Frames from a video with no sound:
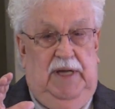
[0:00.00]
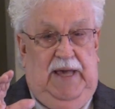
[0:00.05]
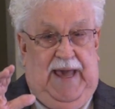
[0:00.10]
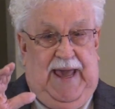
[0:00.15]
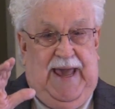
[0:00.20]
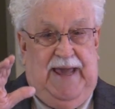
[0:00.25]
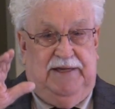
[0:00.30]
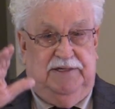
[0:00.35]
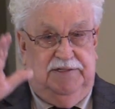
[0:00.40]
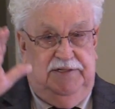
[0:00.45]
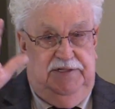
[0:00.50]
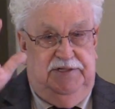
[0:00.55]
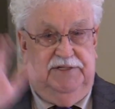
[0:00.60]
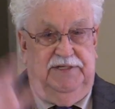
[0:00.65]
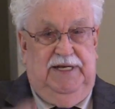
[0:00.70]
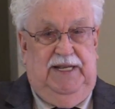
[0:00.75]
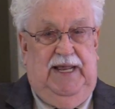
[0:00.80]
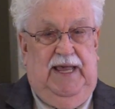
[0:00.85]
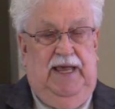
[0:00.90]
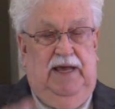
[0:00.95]
actually
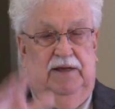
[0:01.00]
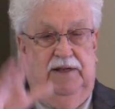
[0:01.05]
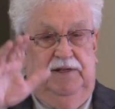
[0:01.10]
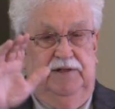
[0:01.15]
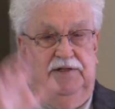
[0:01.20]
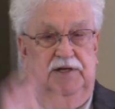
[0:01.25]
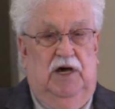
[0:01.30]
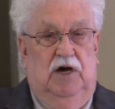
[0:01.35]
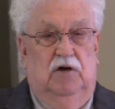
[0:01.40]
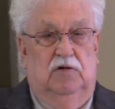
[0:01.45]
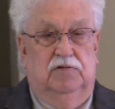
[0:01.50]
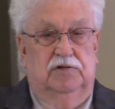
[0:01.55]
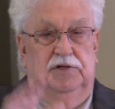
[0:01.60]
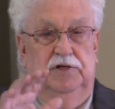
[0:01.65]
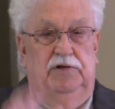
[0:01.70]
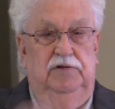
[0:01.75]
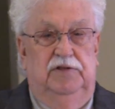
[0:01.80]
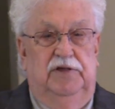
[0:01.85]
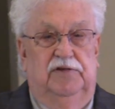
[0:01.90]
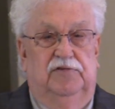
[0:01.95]
sit down and talk
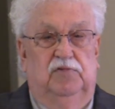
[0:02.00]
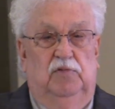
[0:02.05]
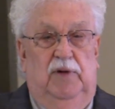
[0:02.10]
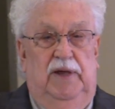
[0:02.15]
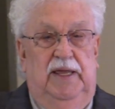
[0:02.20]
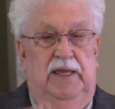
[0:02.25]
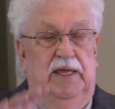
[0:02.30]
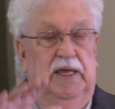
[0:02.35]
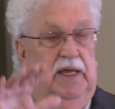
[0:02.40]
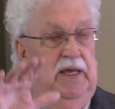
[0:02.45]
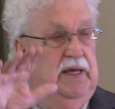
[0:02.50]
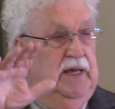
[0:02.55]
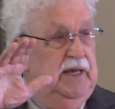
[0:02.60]
to this week